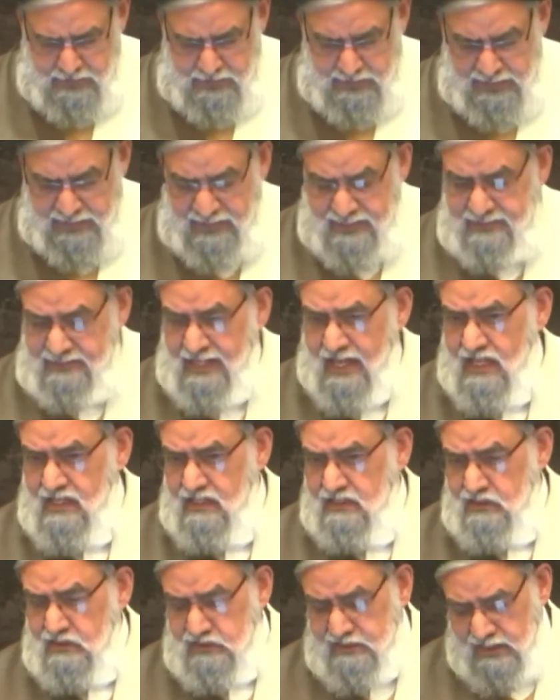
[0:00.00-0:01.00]
And in that,
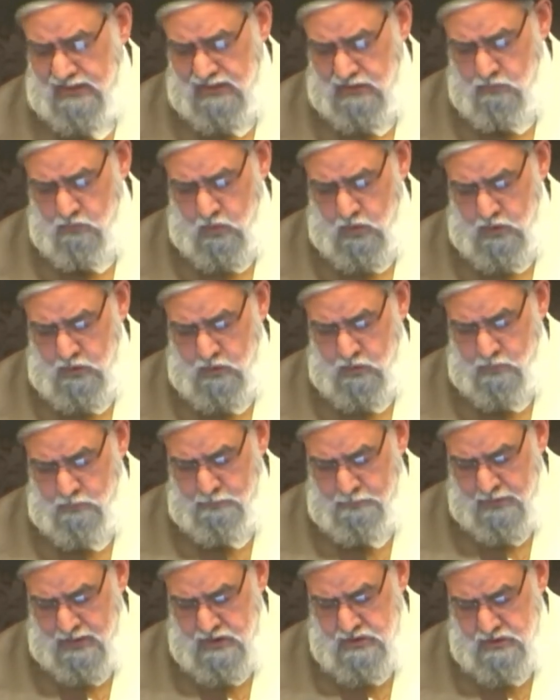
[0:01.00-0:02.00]
in the second volume,
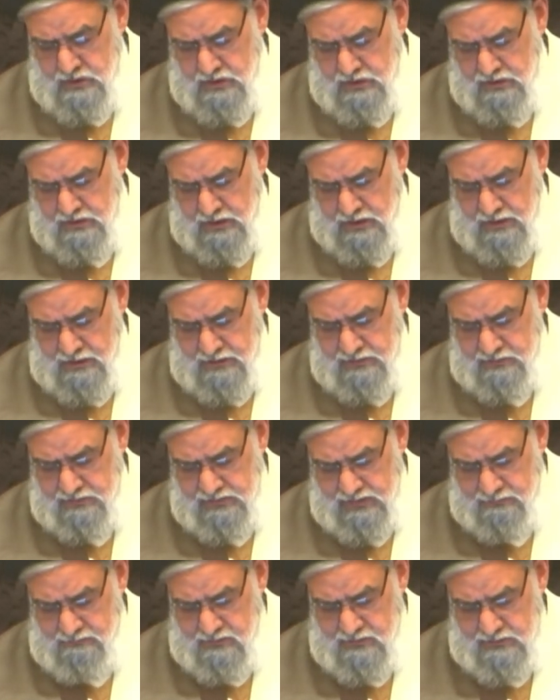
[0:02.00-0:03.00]
page
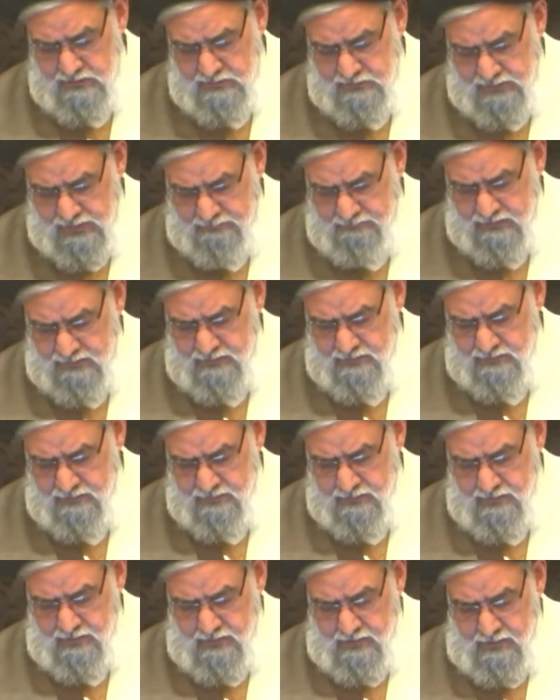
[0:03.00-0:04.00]
677,
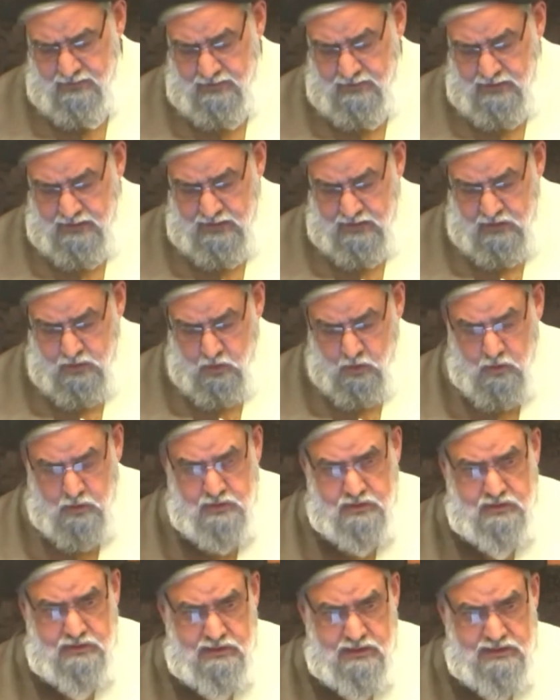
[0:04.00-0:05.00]
he
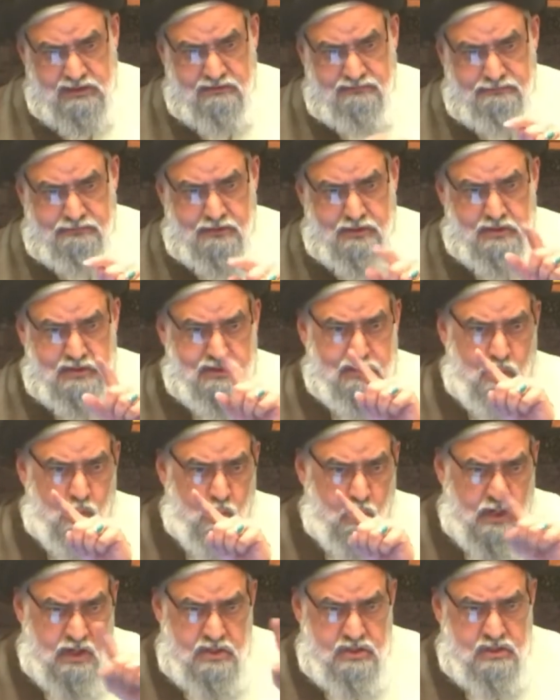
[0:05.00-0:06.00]
quotes this first
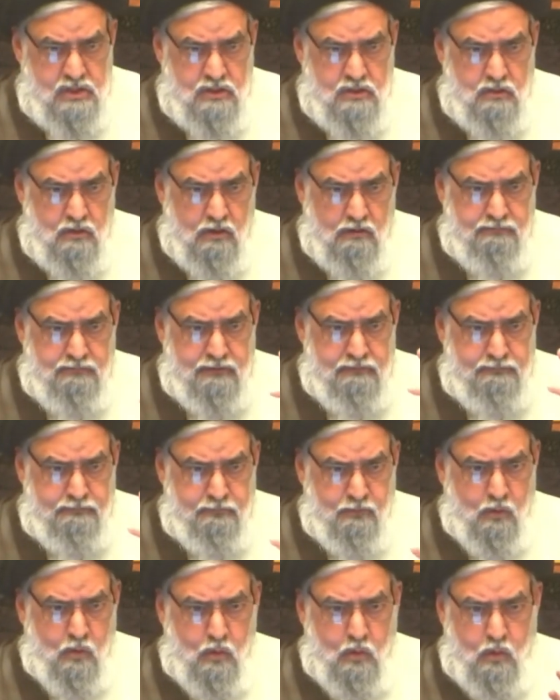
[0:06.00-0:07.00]
version of the
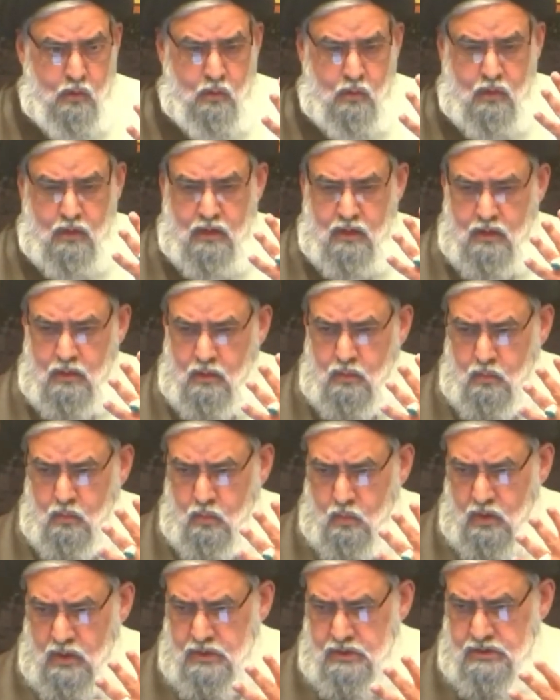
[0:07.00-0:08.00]
four
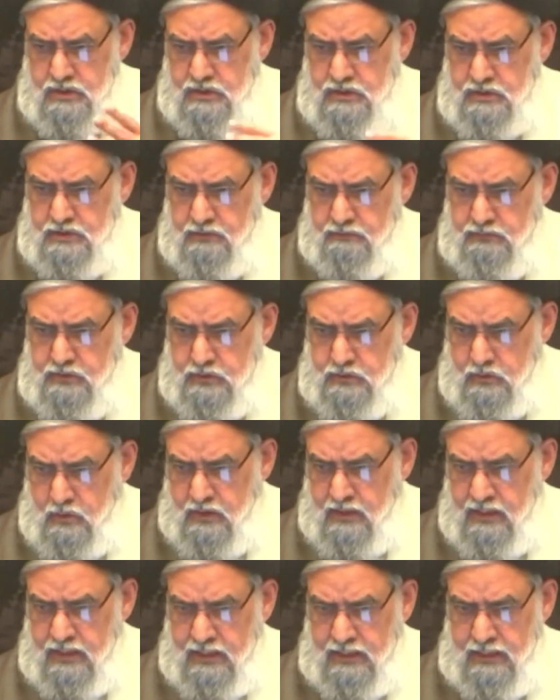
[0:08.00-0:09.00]
versions of the
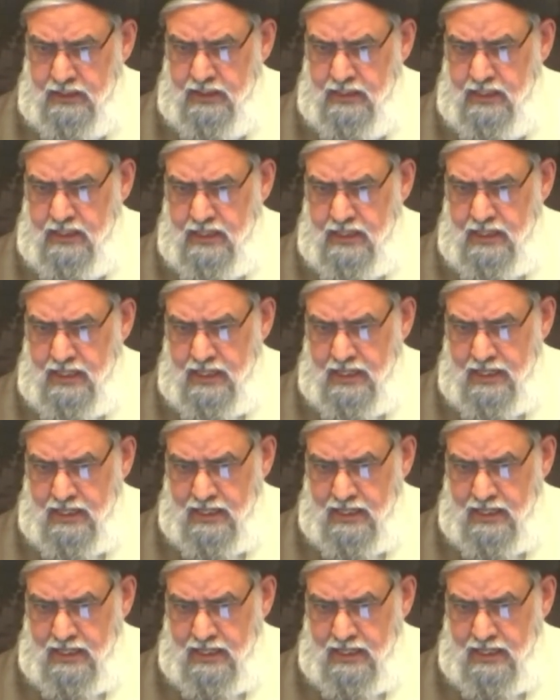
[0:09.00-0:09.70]
Sunni uh,